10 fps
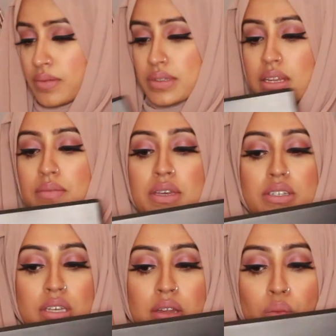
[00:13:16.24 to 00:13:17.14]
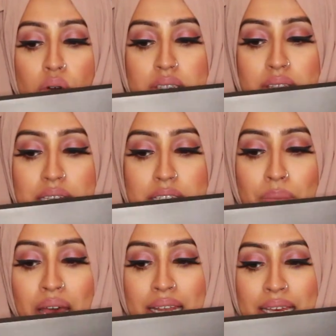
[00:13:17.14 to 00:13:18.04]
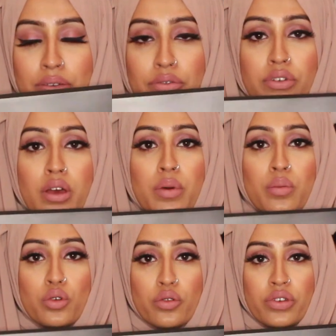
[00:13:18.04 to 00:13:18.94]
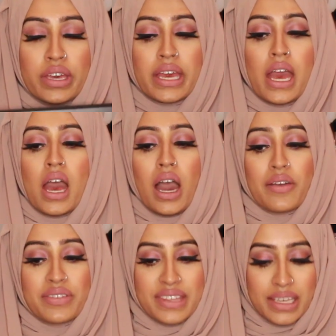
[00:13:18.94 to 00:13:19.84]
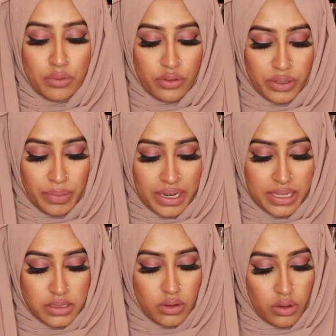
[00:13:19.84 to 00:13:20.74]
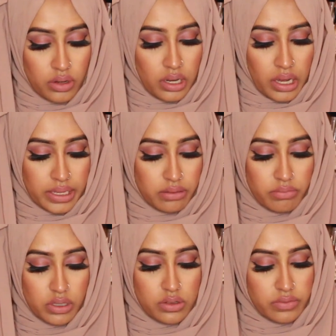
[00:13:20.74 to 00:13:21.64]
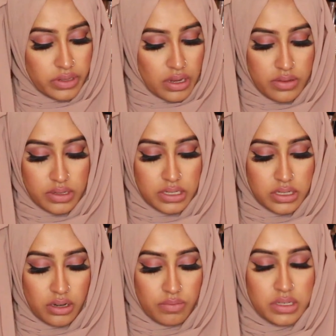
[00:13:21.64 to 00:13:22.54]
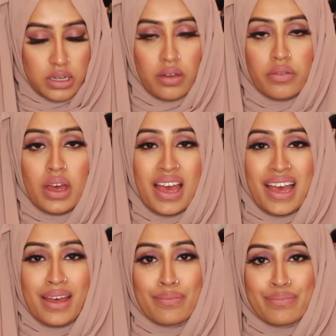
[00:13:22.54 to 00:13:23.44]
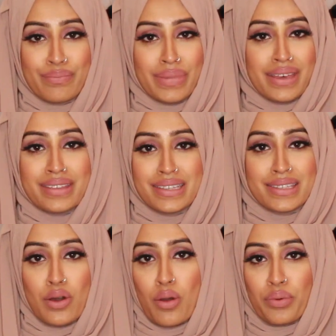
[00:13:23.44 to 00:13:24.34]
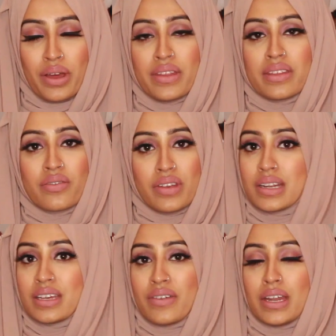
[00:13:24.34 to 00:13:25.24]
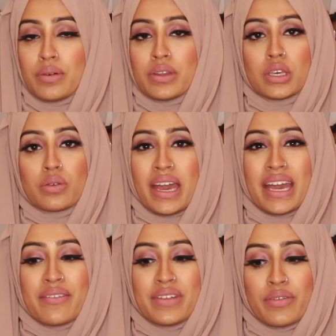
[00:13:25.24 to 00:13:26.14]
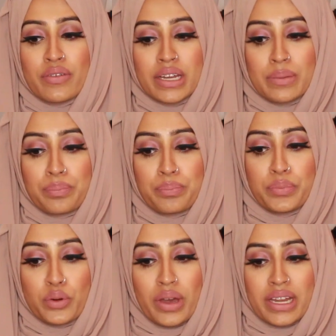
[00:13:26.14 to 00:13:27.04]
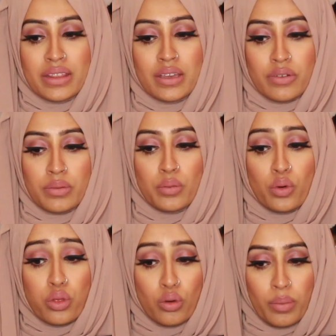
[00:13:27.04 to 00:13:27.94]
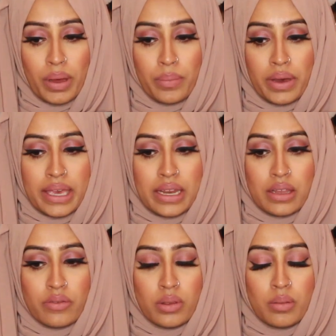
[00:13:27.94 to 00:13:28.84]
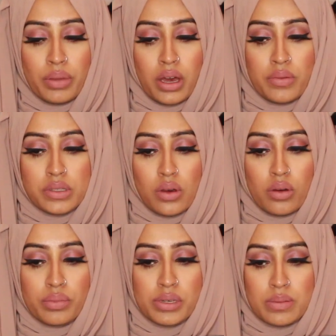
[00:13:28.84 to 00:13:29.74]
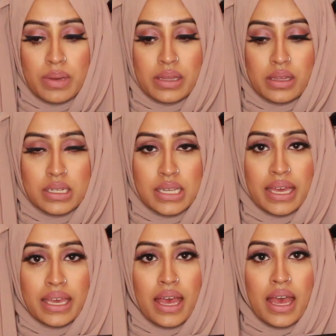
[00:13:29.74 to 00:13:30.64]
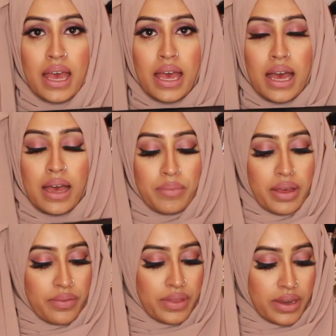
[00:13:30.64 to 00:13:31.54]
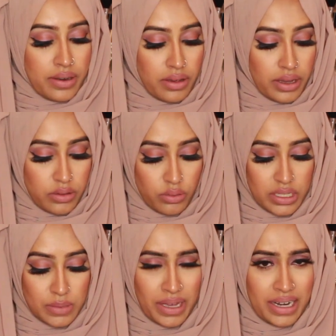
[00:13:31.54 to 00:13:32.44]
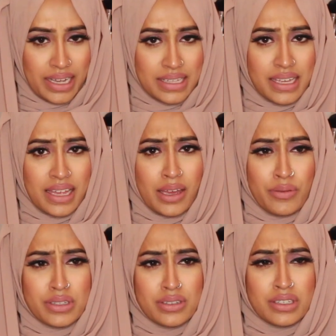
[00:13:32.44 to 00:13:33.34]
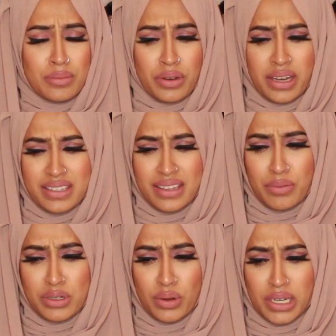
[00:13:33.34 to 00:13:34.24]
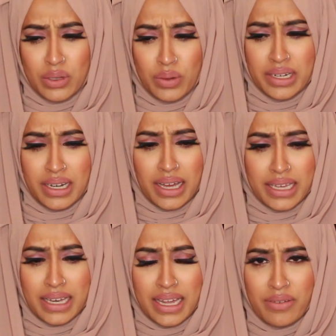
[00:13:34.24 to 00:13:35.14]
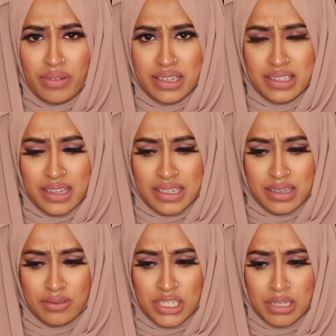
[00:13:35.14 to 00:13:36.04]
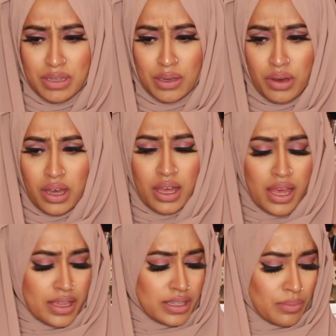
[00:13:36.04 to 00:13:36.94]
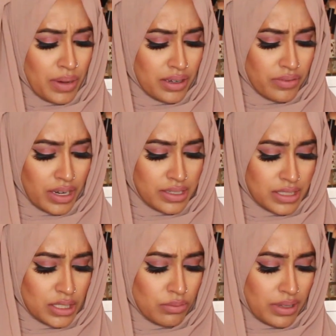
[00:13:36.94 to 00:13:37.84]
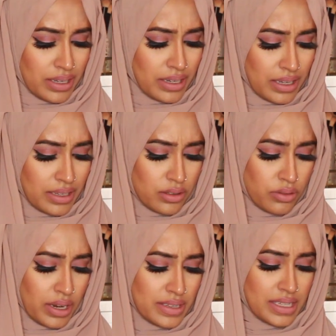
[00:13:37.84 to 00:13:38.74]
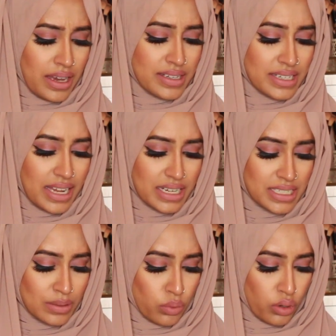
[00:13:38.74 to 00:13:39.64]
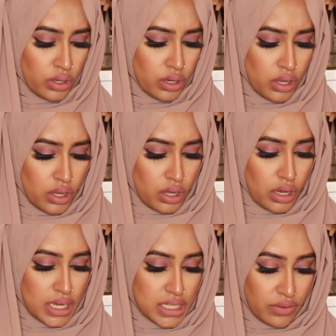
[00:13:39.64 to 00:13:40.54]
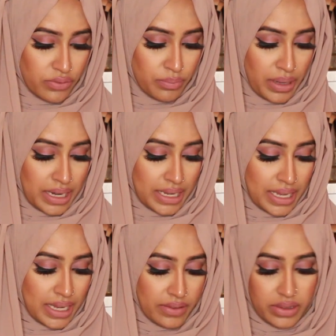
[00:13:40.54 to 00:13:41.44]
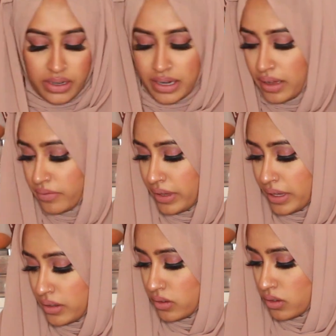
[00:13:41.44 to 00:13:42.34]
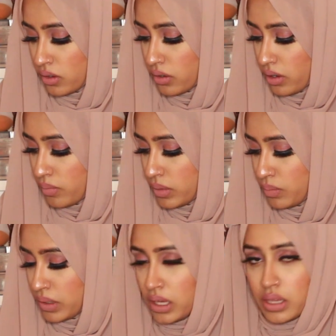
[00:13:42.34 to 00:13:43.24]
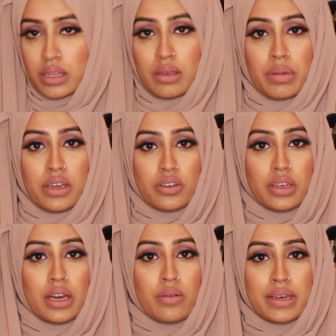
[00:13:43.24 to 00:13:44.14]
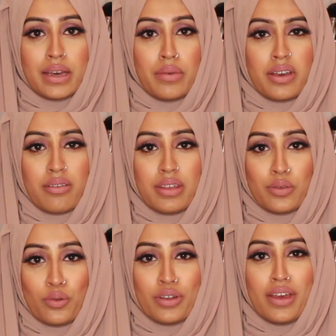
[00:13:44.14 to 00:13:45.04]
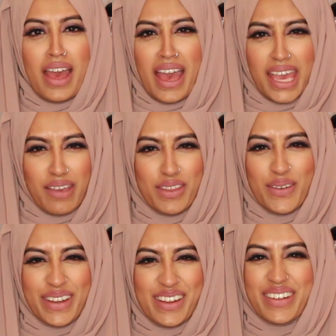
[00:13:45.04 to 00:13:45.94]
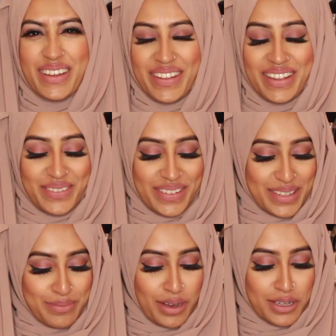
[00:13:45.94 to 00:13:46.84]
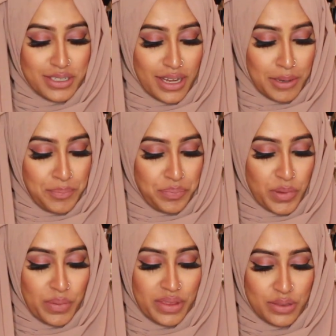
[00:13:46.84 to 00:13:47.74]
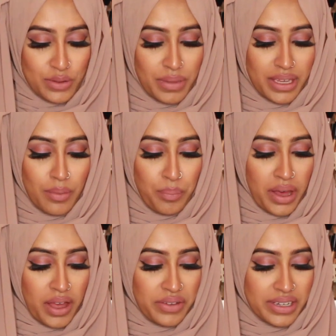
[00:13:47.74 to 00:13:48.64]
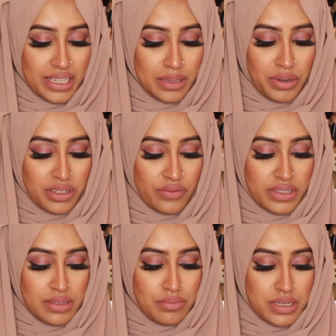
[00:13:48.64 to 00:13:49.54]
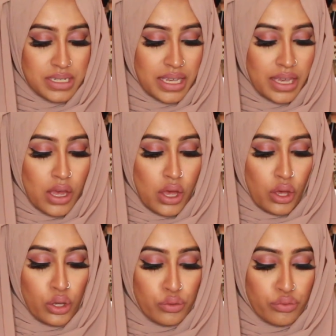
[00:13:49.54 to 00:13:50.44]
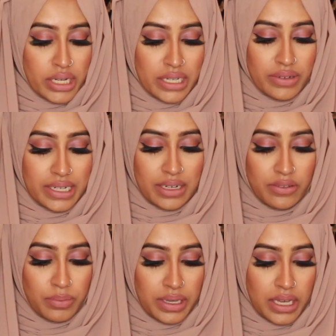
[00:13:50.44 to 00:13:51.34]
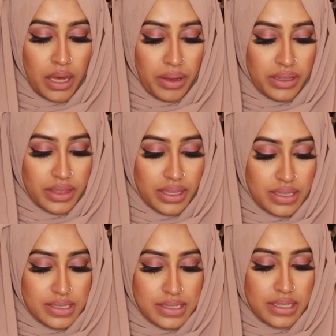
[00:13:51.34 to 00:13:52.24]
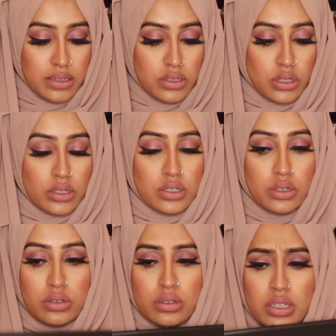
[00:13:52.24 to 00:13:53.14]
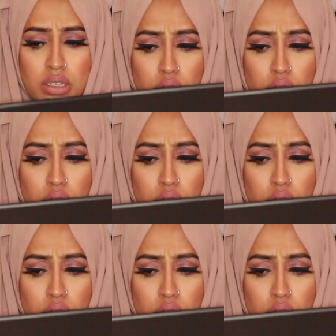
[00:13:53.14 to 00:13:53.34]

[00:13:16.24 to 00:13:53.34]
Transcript: I was going to mention was this palette from Morphe. I've seen Morphe palettes on like YouTube videos and Instagram stuff. Because it's not a brand that's readily available in the UK, I've never really bought anything from them or thought about buying anything from them. But I was on Beauty Bay the other day, and then I saw these palettes and I was surprised that they were 20 quid. Like, I didn't realise that that's how cheap they were. The amount of colours that you get in here is crazy. I did actually want a different palette and they didn't have it in stock, and me being the impatient cow I am, I got this one, even though I didn't really want this one this much. But this would make a perfect Eid present for somebody who really, really loves makeup. I think this is like the